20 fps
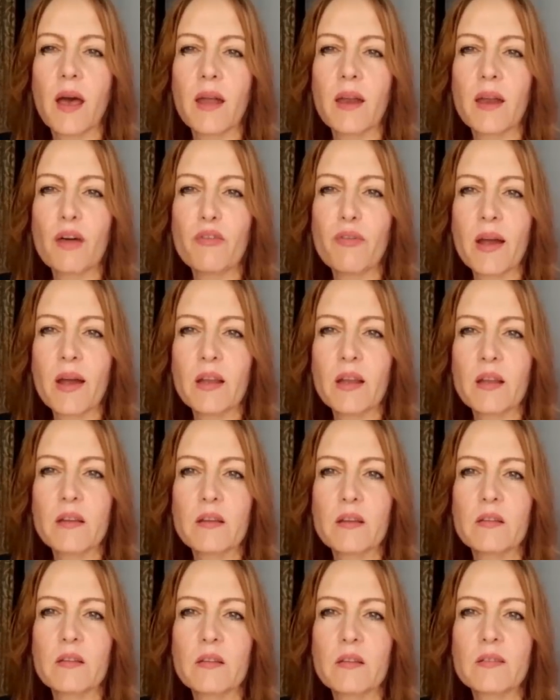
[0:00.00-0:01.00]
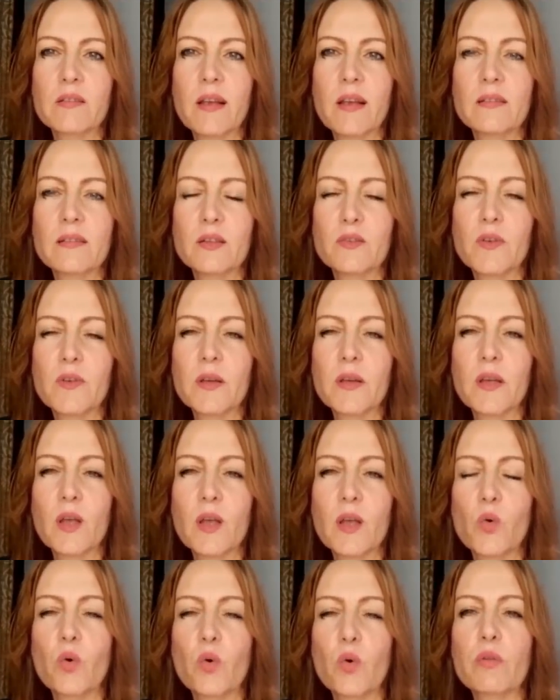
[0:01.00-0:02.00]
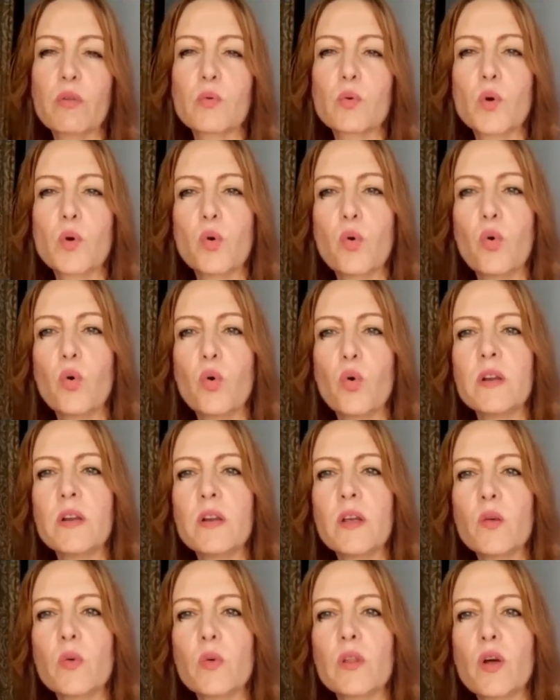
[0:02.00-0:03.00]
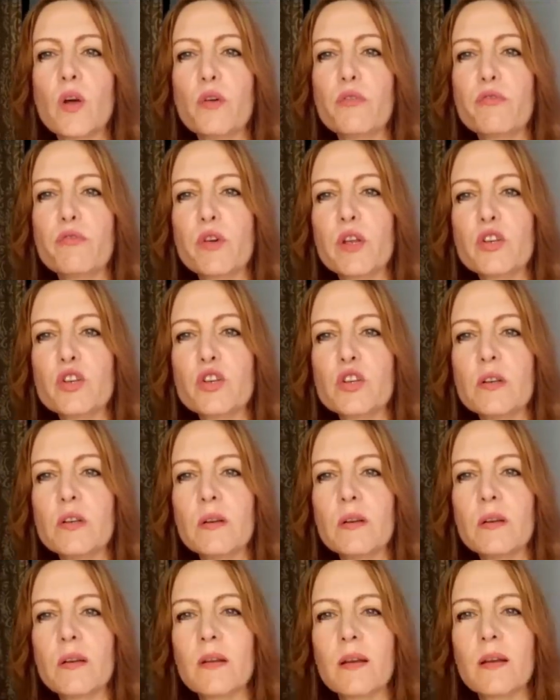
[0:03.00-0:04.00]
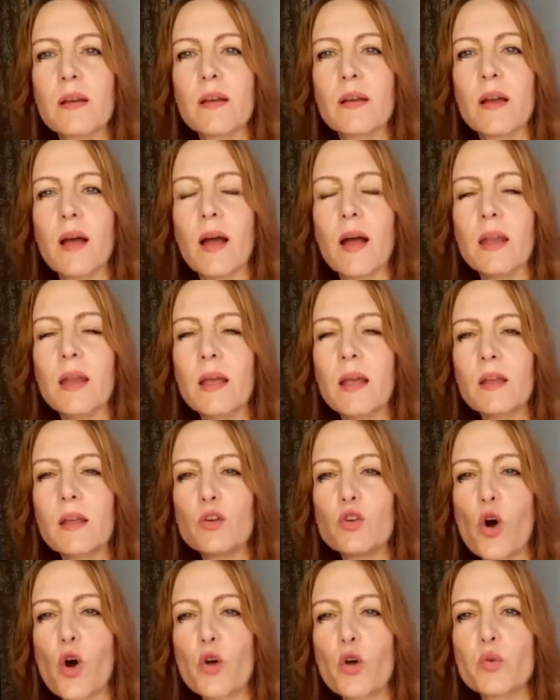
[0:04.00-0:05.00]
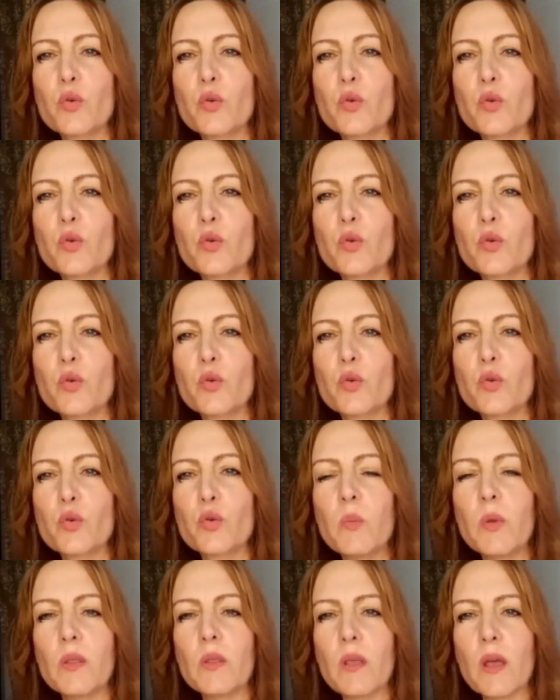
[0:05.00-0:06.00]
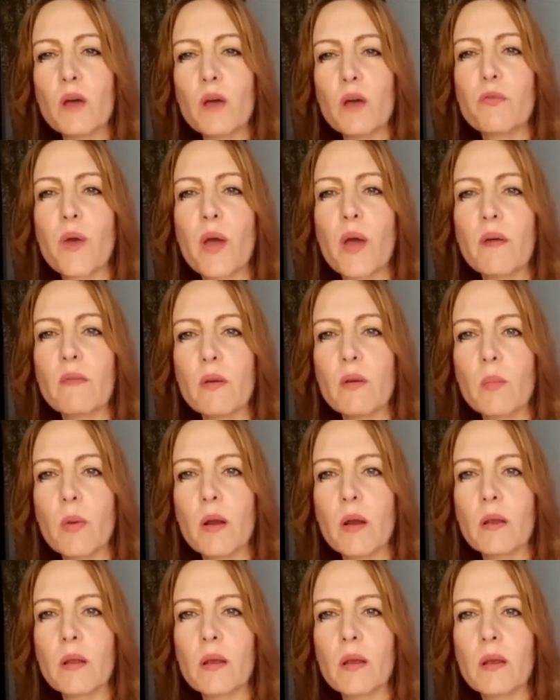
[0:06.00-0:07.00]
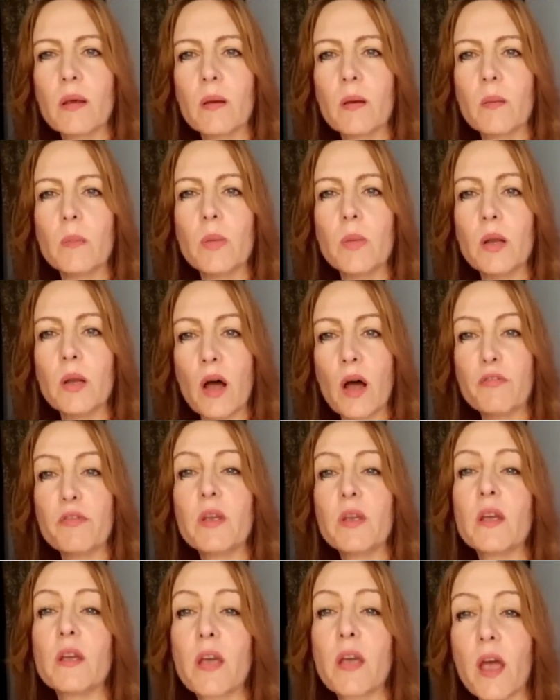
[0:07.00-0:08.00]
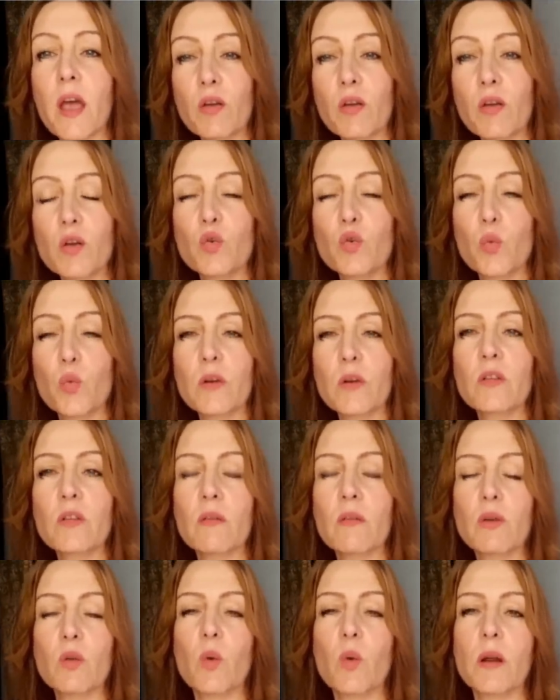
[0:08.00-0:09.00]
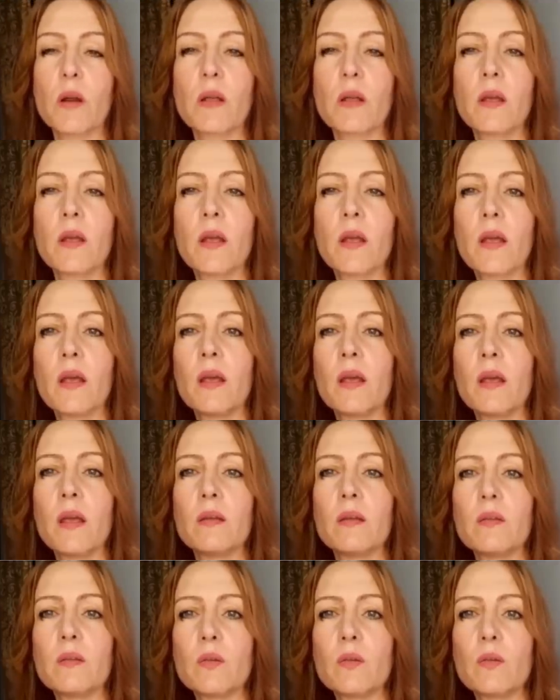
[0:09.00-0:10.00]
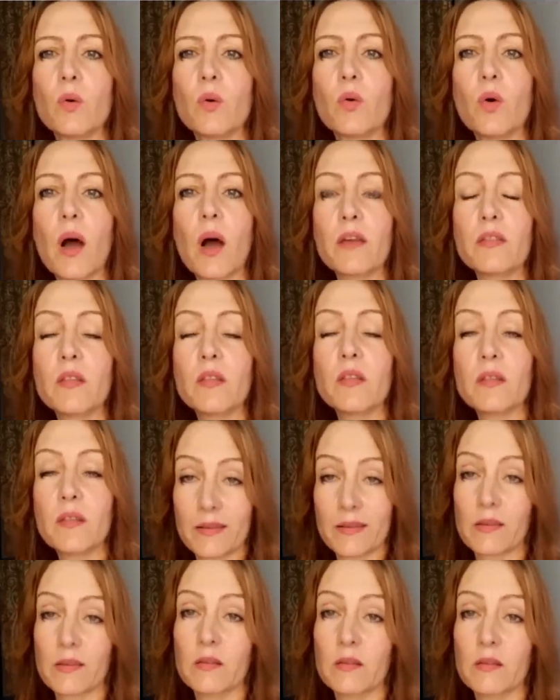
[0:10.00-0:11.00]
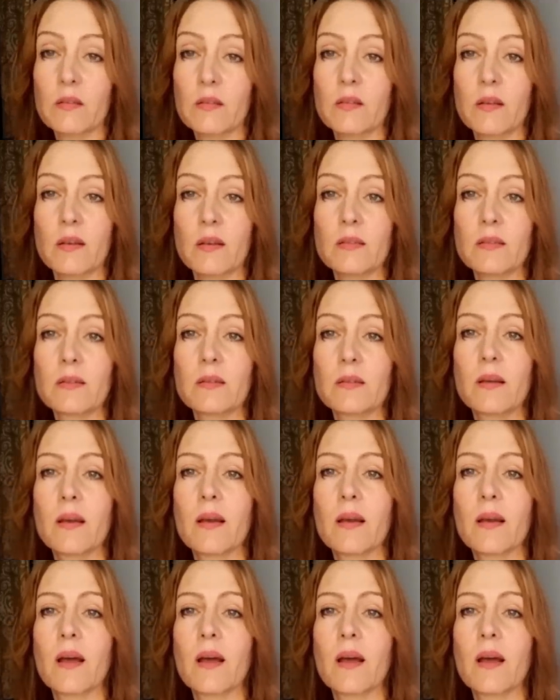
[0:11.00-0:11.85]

And I find it a success if I can go through a whole day without friction and I can talk to everybody, be there for everybody, be loving and caring towards everyone. So I think that's a success.